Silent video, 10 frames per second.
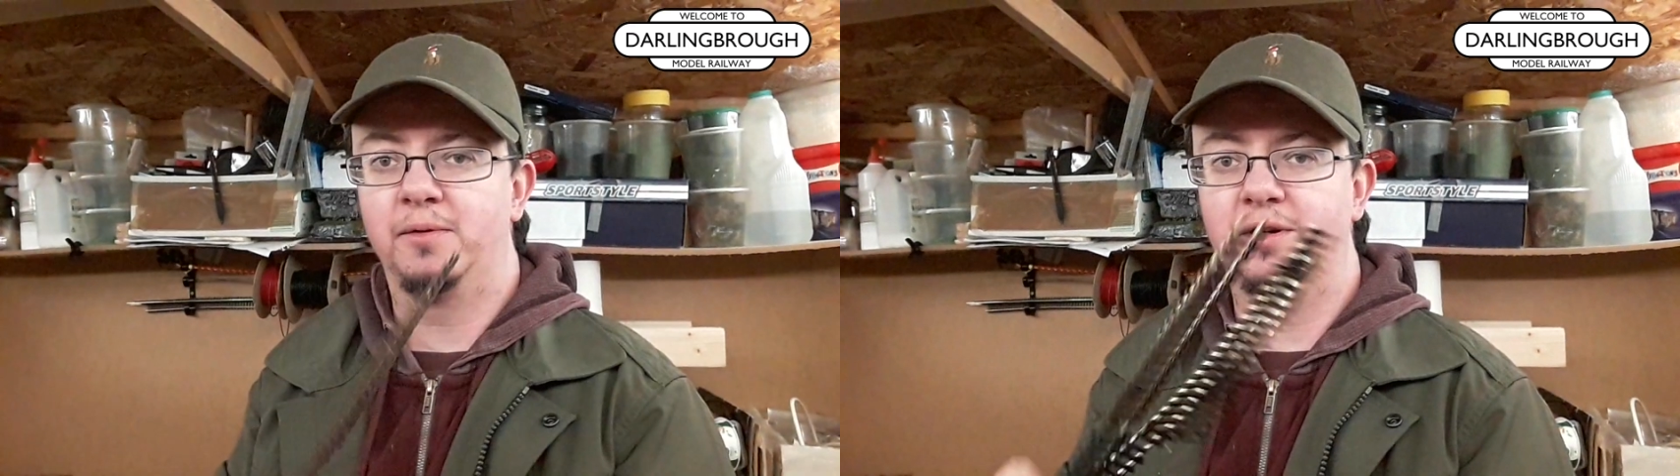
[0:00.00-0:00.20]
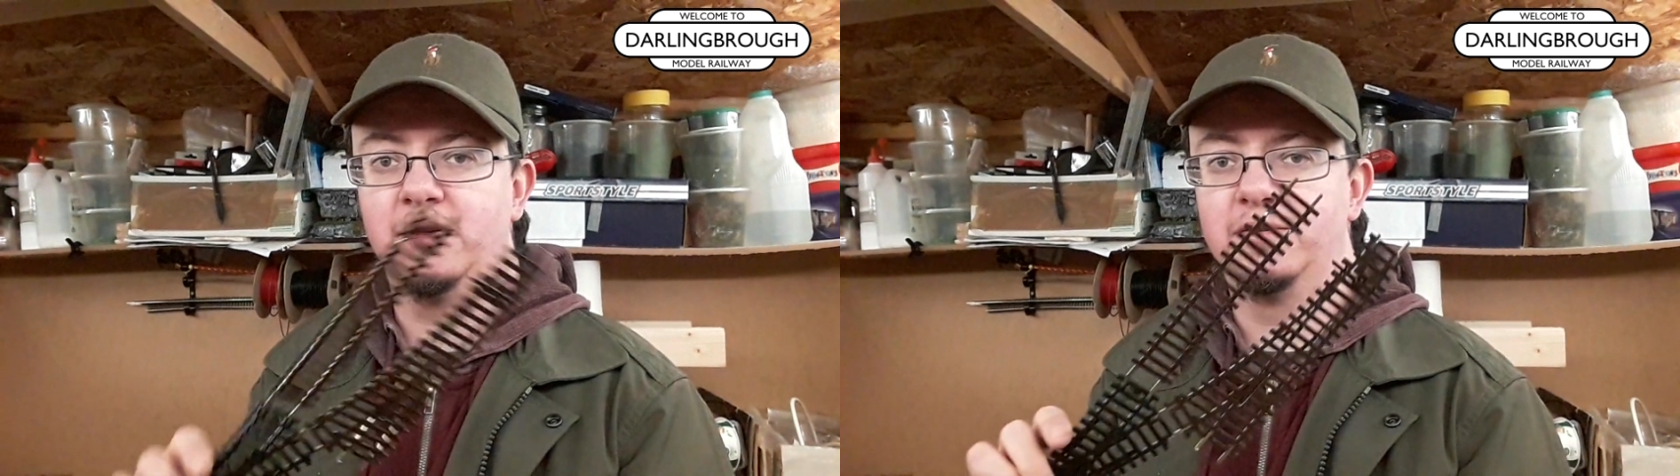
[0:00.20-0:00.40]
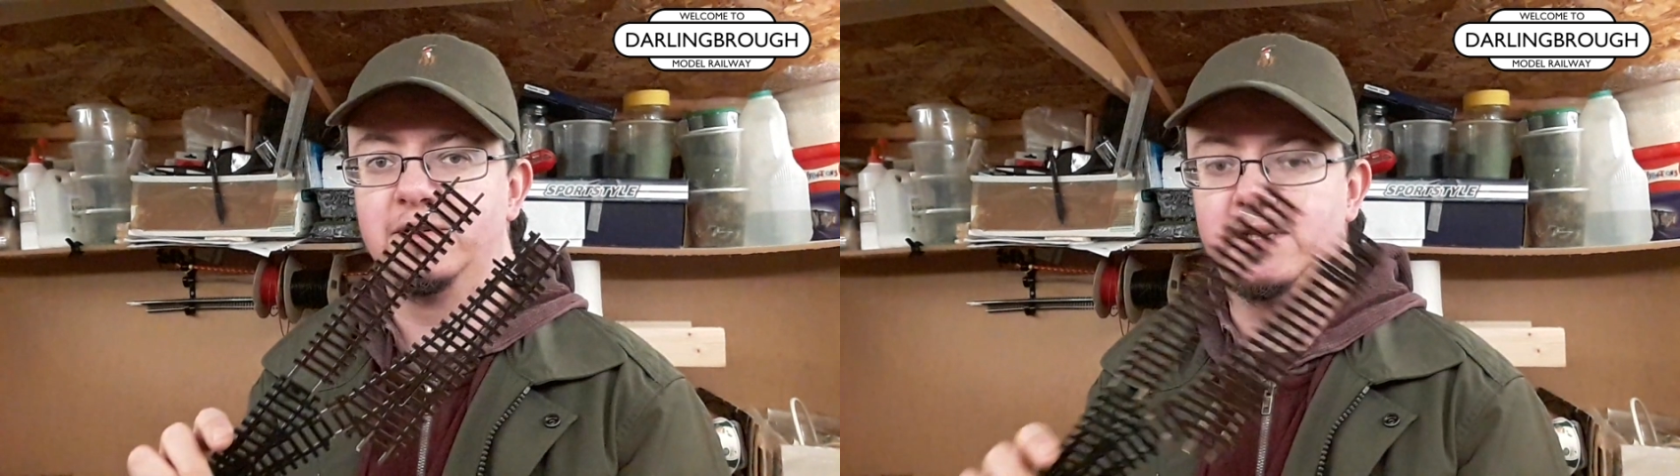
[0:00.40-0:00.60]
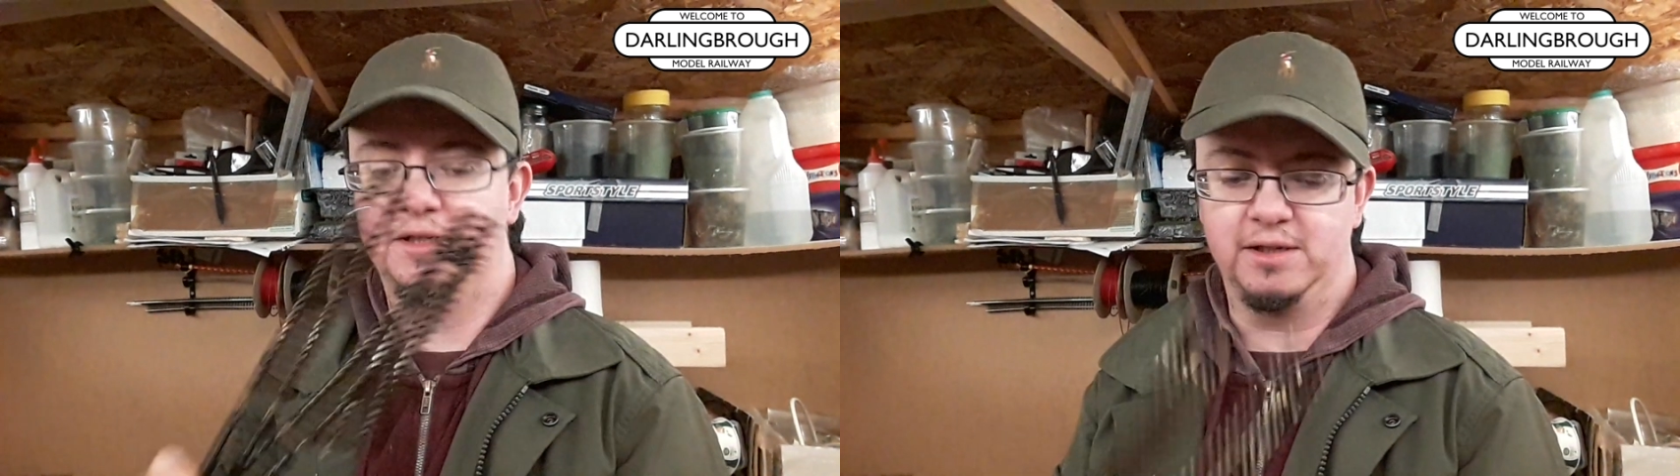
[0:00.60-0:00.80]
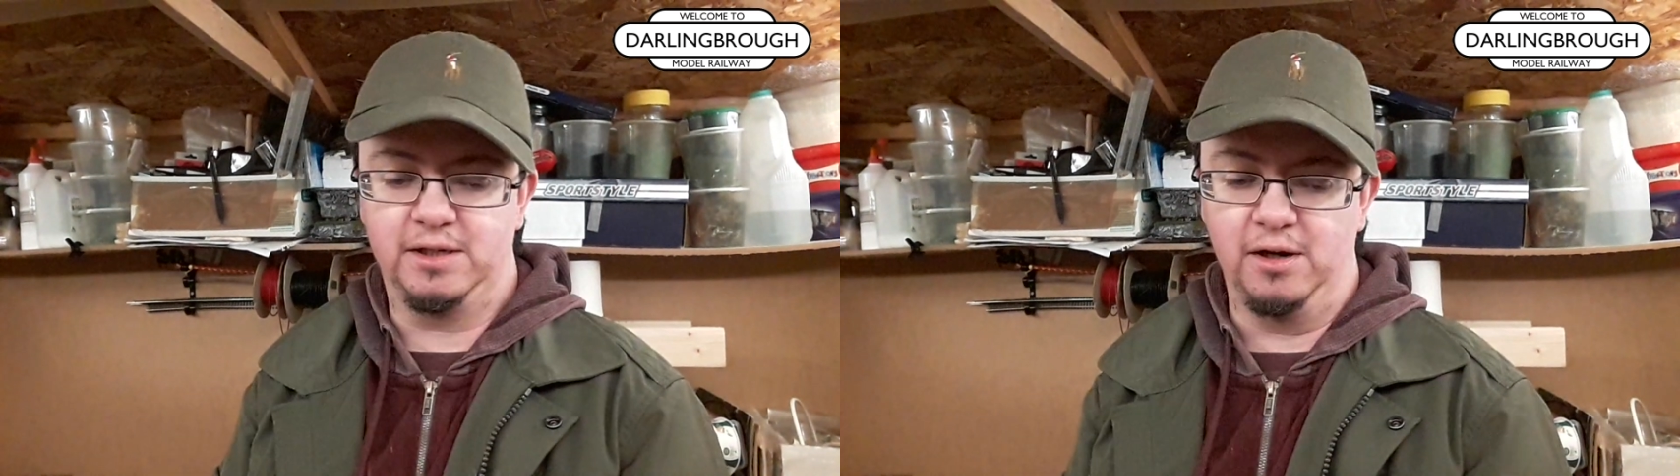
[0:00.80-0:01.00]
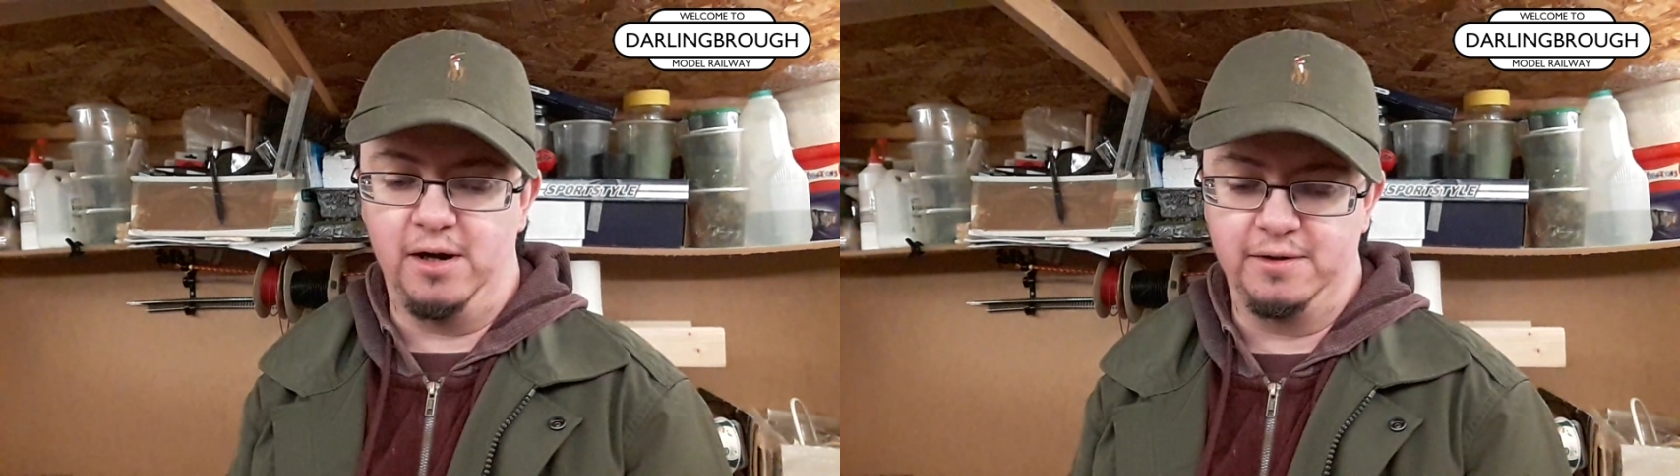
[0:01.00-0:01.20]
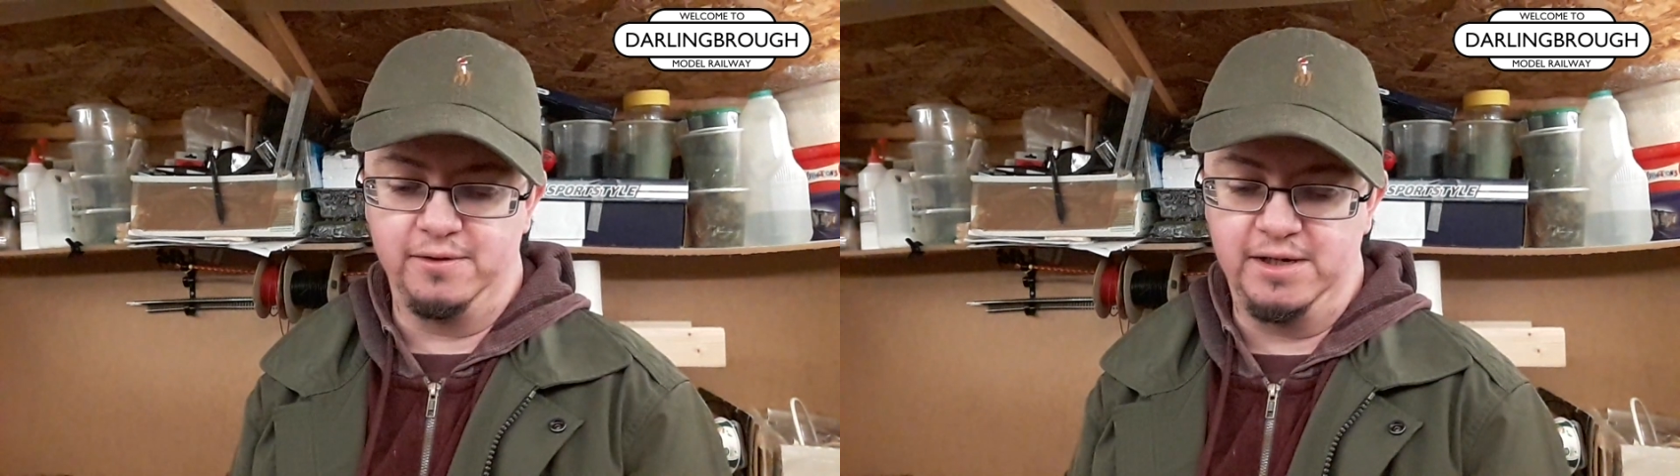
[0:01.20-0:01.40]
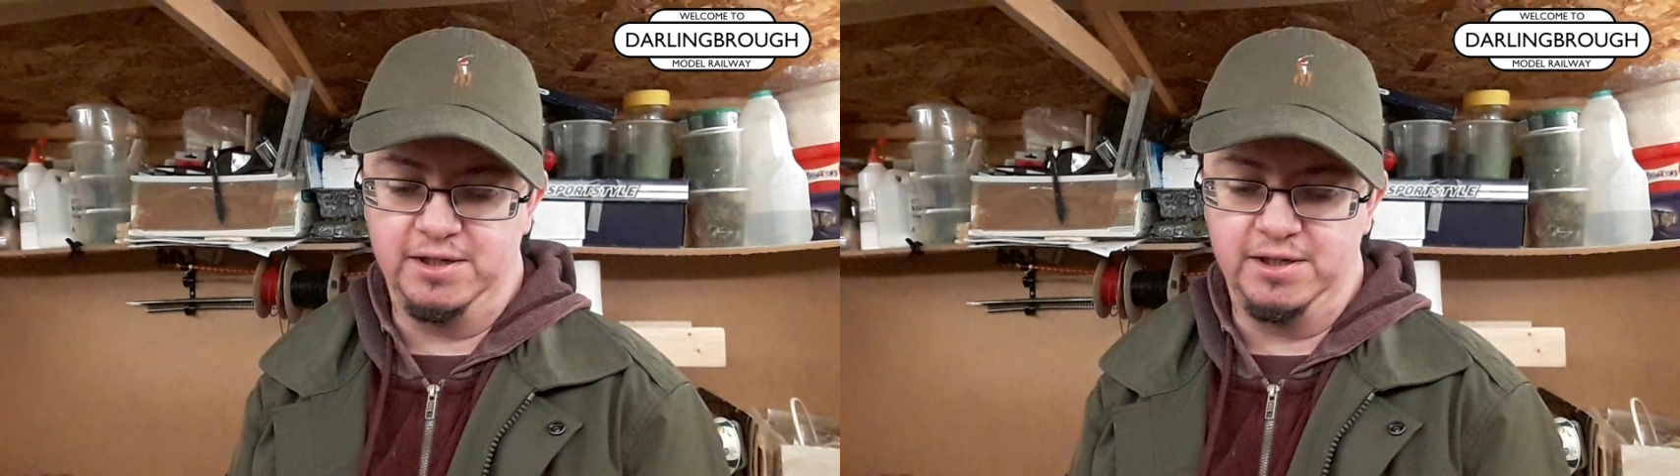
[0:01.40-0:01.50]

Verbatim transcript: going to use these as a guide on